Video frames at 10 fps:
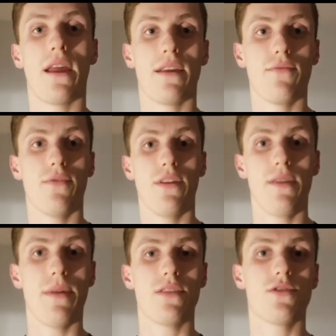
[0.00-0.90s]
can really
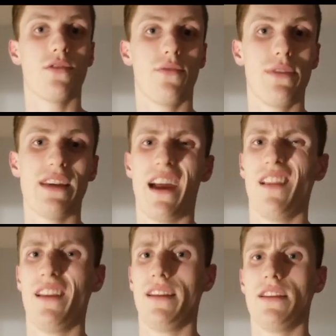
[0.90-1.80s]
make sure that we
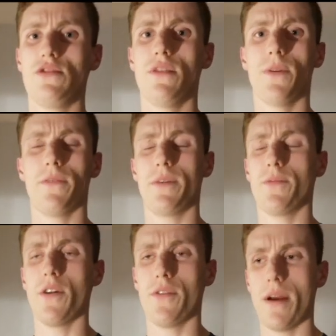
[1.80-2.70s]
dial in and get you the perfect
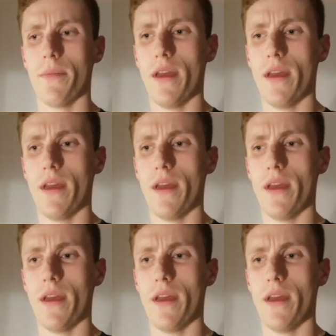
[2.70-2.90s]
program.